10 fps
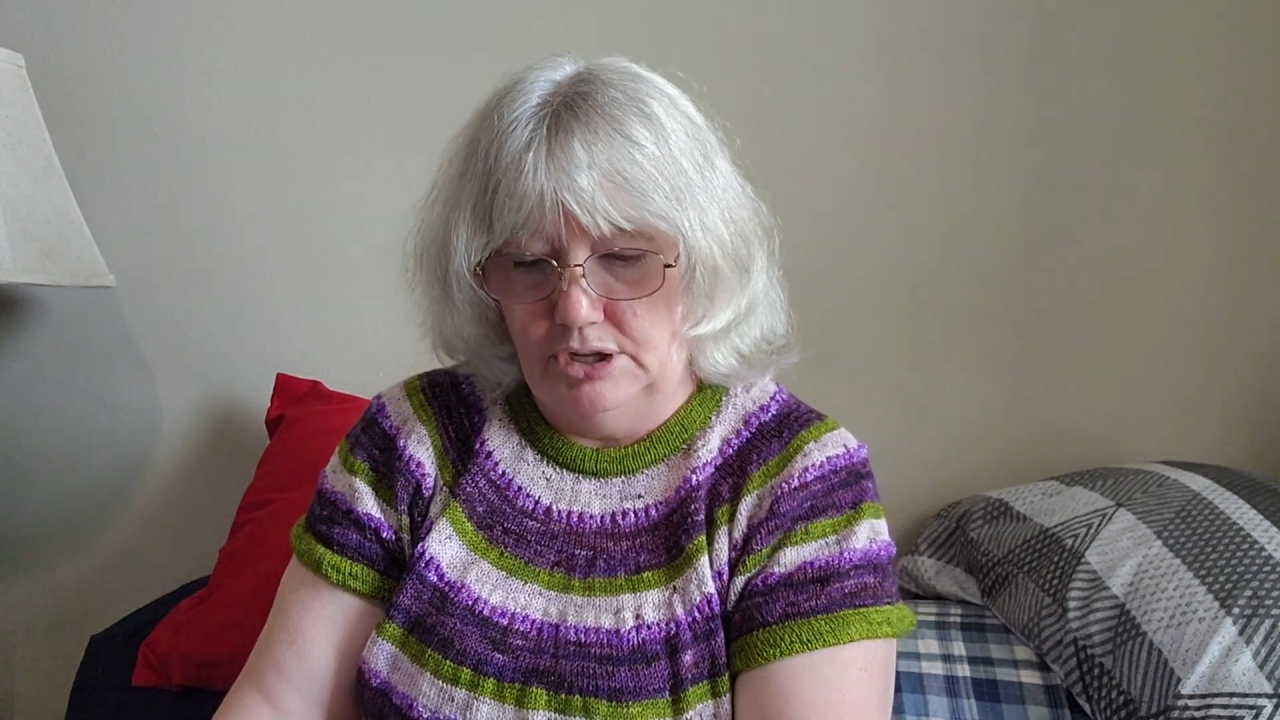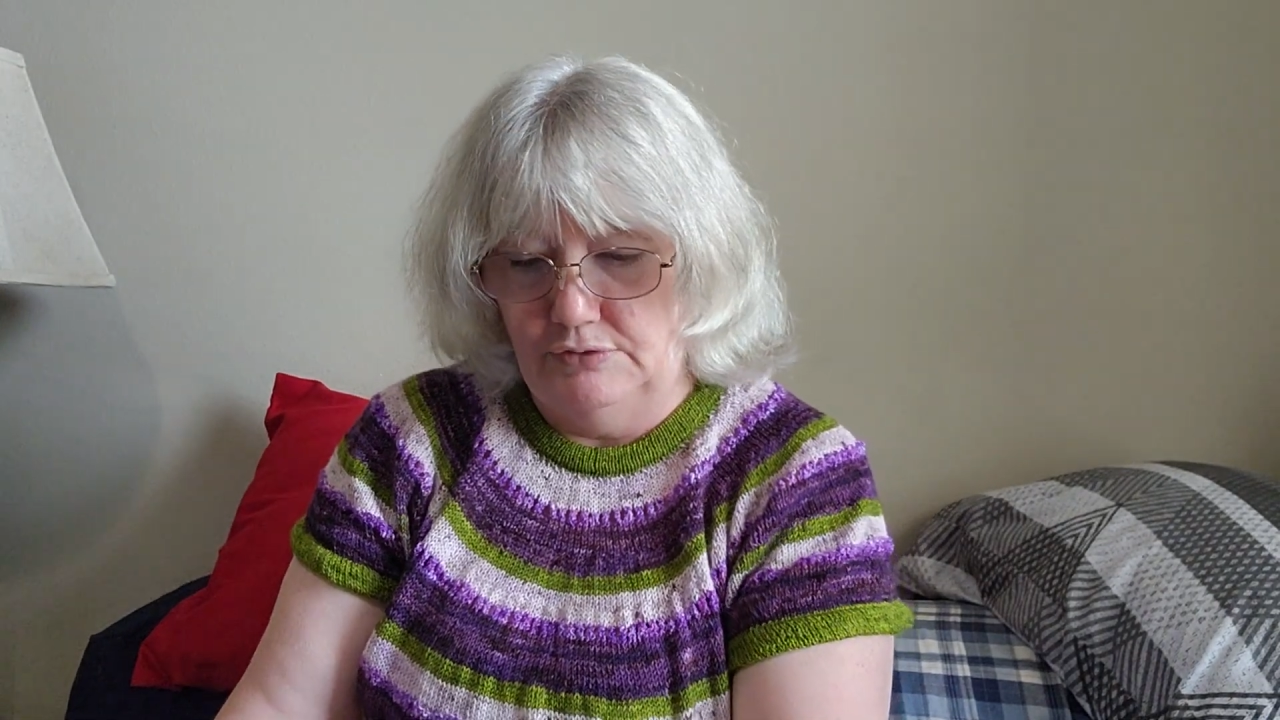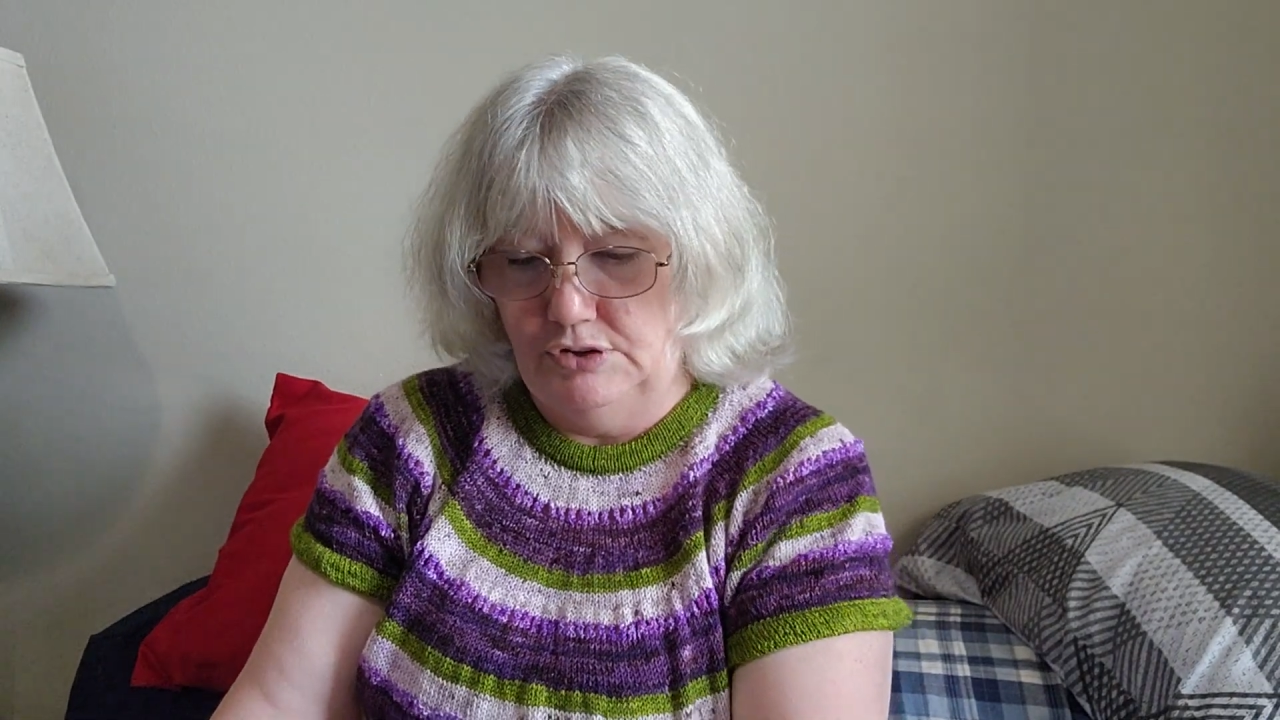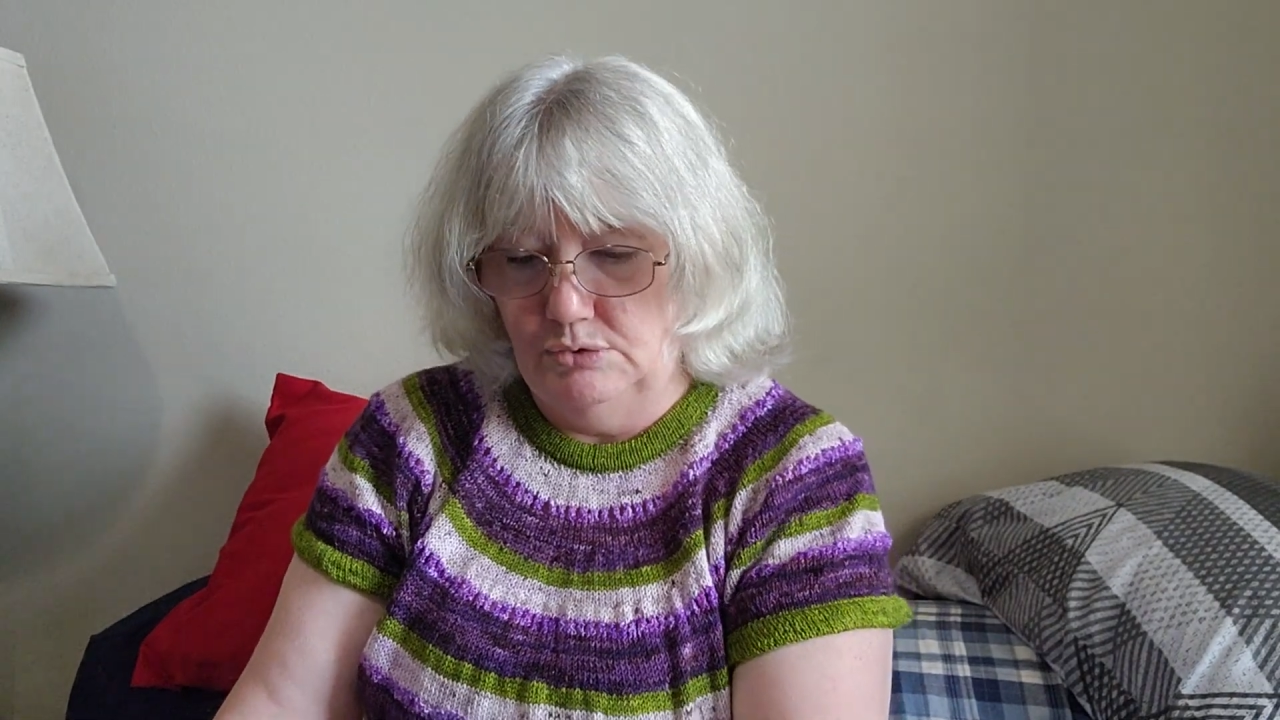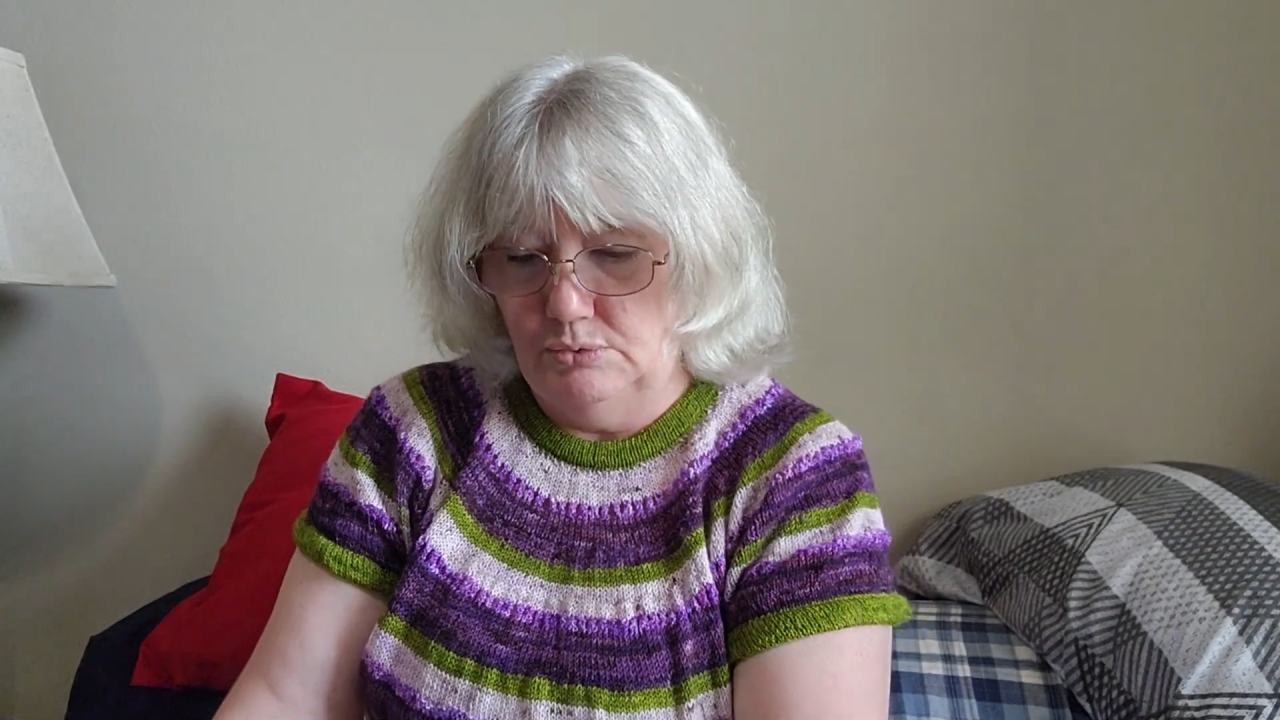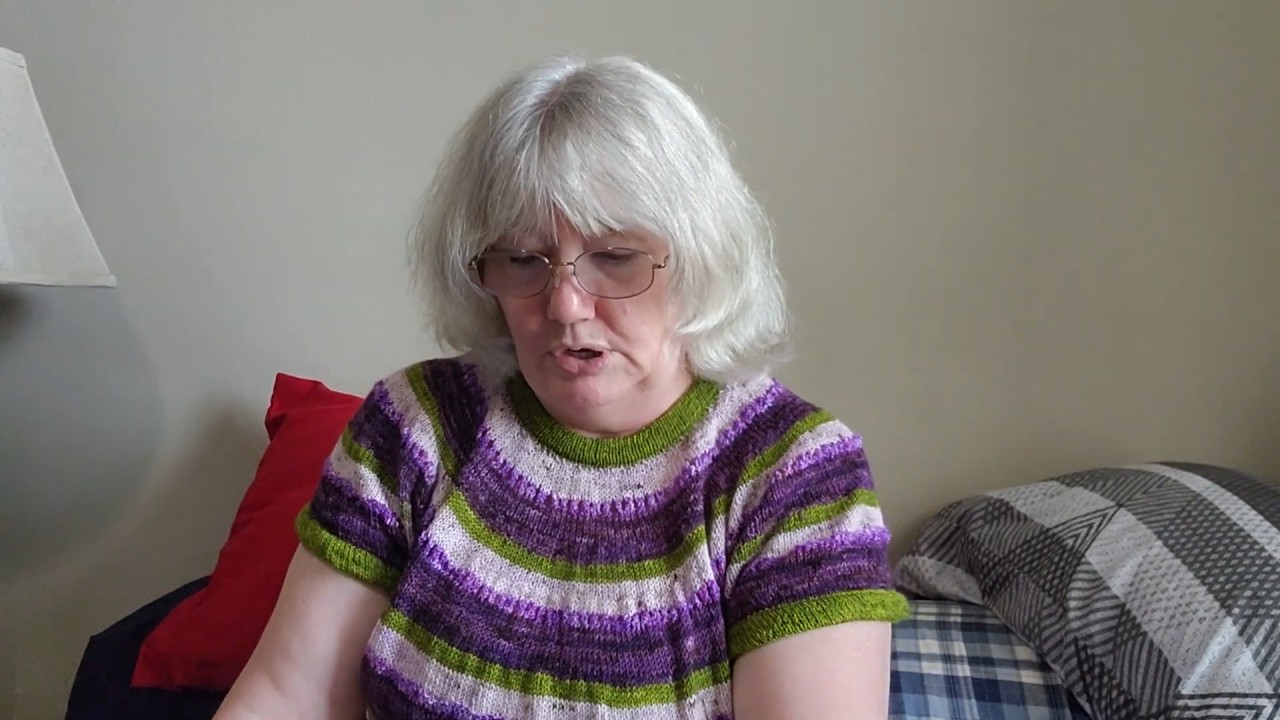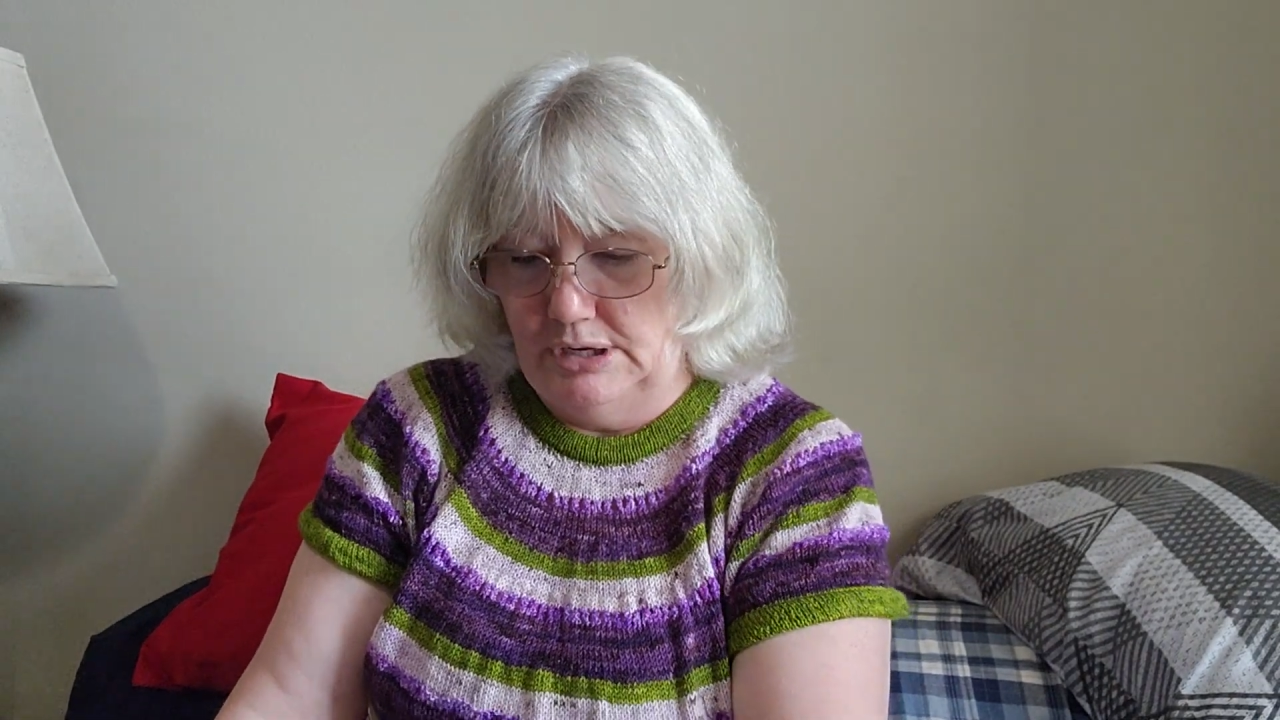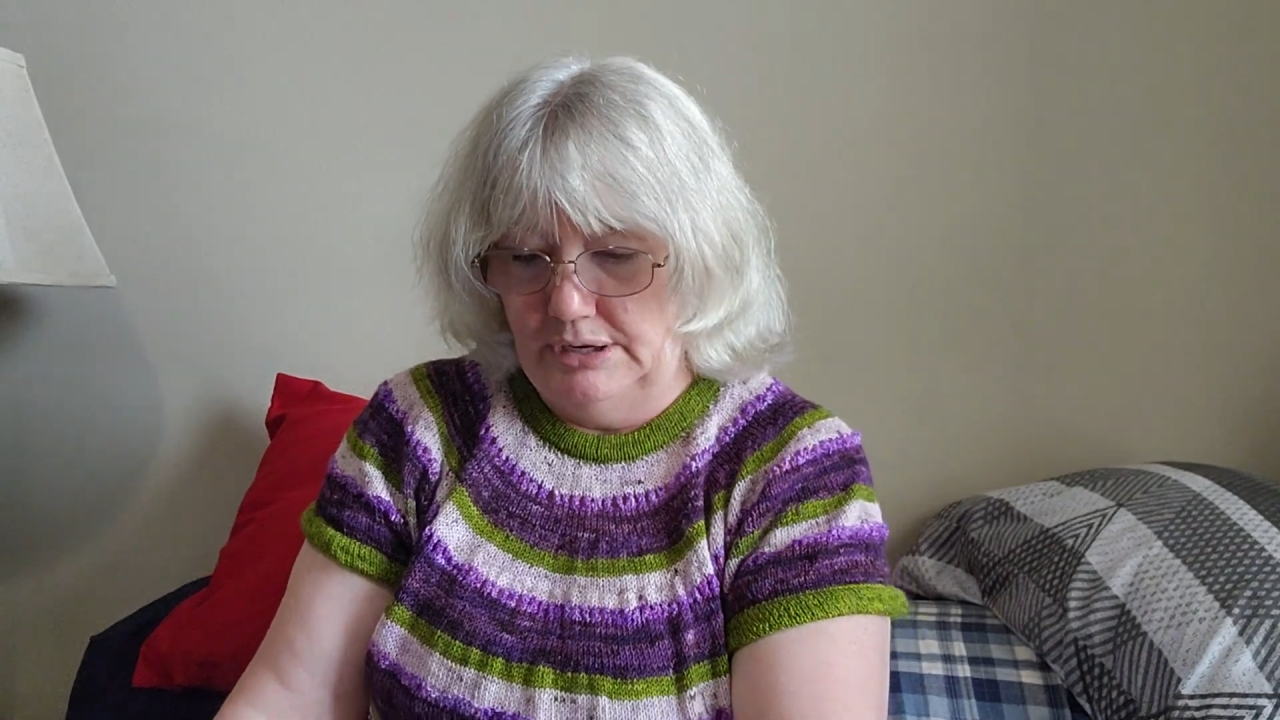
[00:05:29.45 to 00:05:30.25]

If you want